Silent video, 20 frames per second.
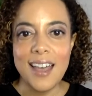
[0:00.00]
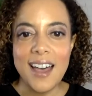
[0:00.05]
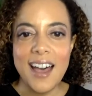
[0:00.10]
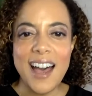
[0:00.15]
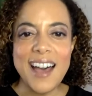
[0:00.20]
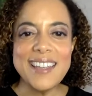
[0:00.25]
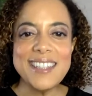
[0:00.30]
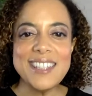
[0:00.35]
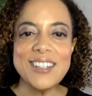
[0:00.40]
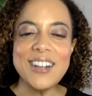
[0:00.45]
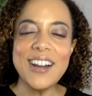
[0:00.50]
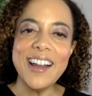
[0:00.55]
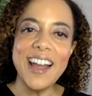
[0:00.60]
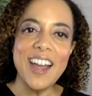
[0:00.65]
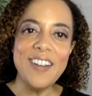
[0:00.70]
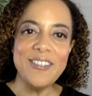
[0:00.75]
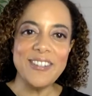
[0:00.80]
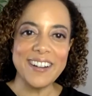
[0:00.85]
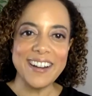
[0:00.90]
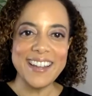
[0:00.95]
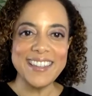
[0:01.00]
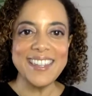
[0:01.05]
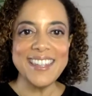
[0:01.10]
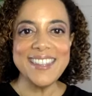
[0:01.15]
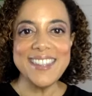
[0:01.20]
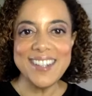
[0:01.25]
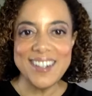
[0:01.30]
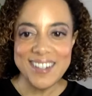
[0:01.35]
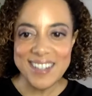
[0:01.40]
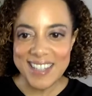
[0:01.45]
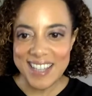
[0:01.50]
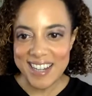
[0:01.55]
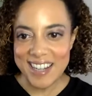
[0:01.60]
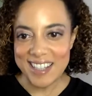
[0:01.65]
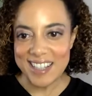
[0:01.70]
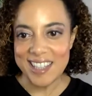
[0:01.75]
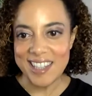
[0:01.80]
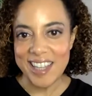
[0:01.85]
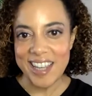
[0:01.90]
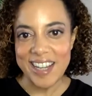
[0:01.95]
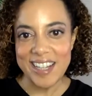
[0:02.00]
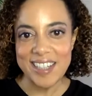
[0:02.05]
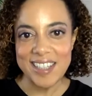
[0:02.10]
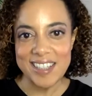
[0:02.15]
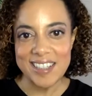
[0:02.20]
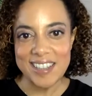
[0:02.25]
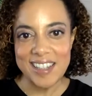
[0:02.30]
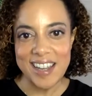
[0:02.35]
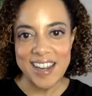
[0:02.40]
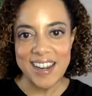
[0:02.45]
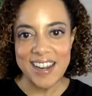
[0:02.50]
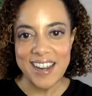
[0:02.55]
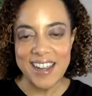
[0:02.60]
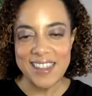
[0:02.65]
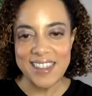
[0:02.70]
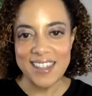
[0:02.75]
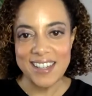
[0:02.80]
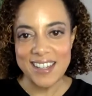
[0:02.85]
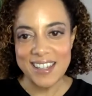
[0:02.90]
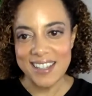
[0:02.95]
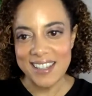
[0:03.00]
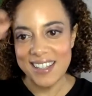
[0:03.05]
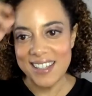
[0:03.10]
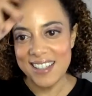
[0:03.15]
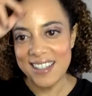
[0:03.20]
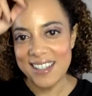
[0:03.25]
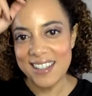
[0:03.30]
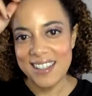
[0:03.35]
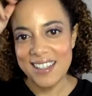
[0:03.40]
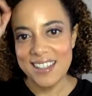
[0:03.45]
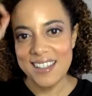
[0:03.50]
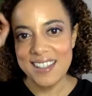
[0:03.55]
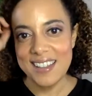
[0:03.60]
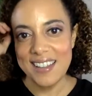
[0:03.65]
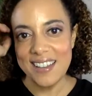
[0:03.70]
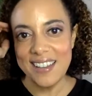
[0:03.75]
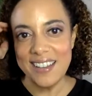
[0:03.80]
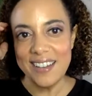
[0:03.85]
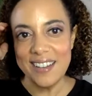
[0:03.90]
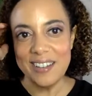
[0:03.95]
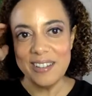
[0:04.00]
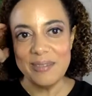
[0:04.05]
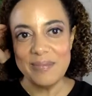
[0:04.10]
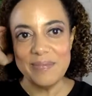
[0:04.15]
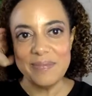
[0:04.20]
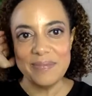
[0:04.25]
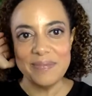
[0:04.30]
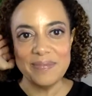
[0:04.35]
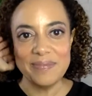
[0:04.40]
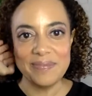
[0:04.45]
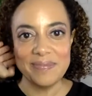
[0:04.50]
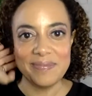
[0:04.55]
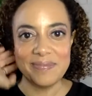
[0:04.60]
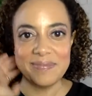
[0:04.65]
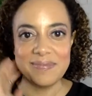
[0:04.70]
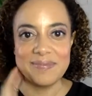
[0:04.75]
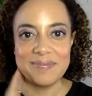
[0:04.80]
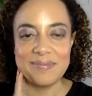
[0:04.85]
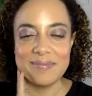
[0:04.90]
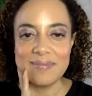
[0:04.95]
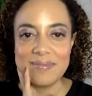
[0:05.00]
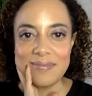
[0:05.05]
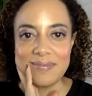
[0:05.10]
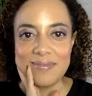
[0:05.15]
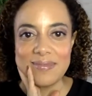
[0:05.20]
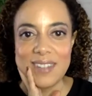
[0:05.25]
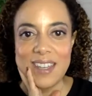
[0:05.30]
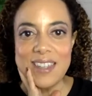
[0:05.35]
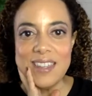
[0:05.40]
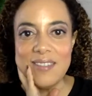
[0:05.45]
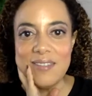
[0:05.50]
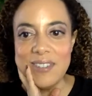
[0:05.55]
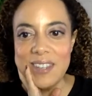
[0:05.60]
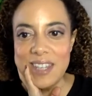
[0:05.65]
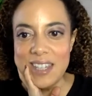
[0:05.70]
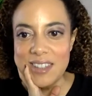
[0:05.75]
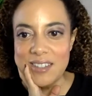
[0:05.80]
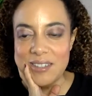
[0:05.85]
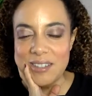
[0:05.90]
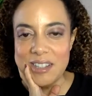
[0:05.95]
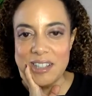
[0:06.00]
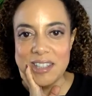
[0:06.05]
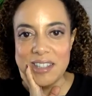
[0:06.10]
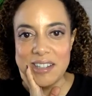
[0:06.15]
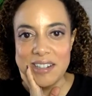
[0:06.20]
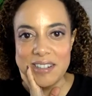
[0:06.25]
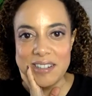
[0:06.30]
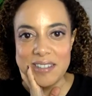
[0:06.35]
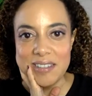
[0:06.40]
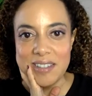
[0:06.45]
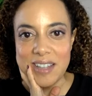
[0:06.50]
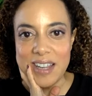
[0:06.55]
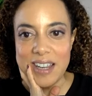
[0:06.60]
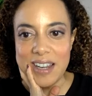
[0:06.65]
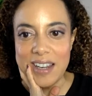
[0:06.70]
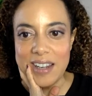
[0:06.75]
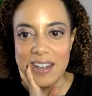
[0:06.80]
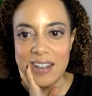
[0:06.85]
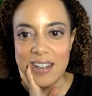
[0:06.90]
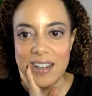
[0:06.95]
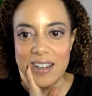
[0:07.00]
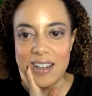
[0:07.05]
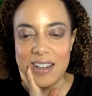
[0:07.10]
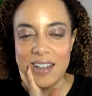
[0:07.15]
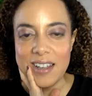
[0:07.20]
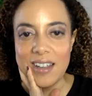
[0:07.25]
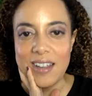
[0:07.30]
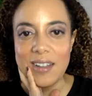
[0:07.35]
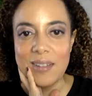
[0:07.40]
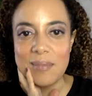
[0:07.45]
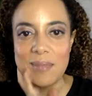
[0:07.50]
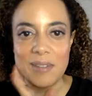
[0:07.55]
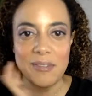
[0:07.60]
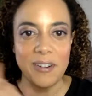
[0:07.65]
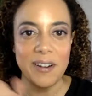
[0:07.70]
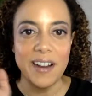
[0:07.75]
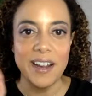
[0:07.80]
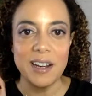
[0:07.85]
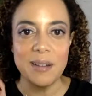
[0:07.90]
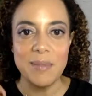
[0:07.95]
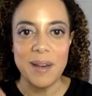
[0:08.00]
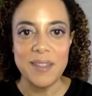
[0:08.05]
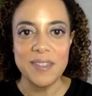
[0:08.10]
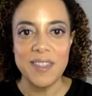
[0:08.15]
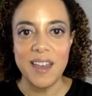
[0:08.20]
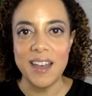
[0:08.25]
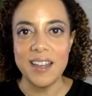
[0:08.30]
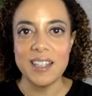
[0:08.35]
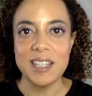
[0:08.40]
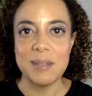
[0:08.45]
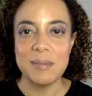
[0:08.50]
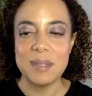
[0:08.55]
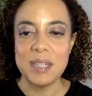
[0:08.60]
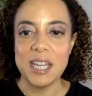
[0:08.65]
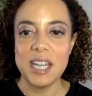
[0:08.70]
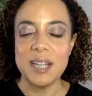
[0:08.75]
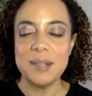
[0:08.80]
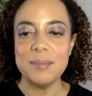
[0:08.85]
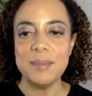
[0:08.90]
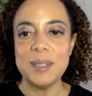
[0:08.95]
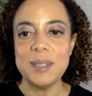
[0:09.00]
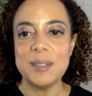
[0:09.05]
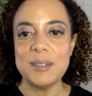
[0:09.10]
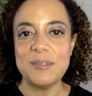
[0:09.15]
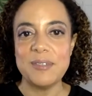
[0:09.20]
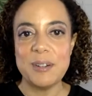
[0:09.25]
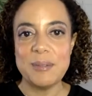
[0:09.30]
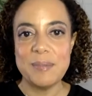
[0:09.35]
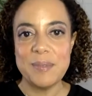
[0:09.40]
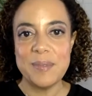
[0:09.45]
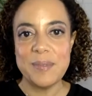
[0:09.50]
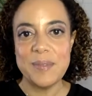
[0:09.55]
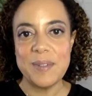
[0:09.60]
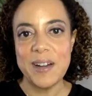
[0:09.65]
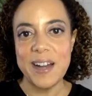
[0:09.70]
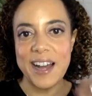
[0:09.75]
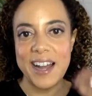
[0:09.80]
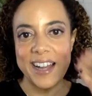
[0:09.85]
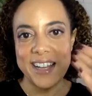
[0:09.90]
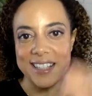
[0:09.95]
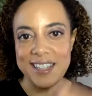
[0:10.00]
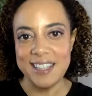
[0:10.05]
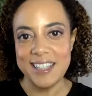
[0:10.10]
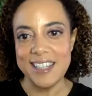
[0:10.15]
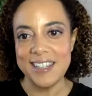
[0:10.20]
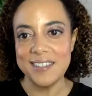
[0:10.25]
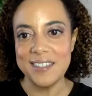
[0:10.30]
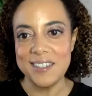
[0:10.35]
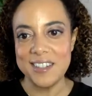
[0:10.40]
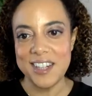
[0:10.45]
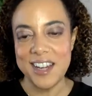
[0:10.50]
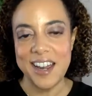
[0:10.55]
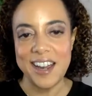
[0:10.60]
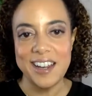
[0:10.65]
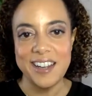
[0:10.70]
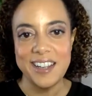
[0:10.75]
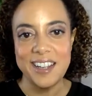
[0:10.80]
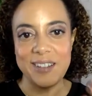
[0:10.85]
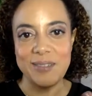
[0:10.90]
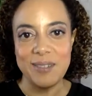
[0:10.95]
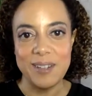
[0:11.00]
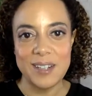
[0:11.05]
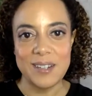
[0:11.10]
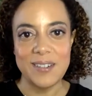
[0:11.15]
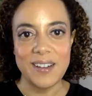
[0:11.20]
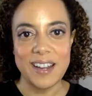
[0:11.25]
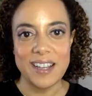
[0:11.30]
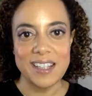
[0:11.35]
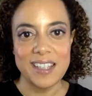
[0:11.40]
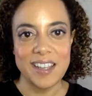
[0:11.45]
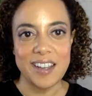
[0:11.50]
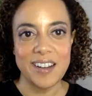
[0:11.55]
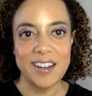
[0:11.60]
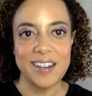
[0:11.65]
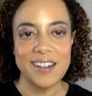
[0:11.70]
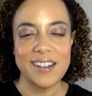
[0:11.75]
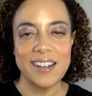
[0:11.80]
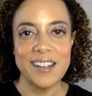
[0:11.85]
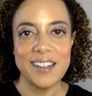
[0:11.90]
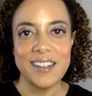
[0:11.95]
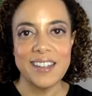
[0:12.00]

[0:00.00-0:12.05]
That's right. I forget that there's like a slight delay, I think. I feel like there's a slight delay. I forget about that sometimes from what I see in the chat and what you guys hear.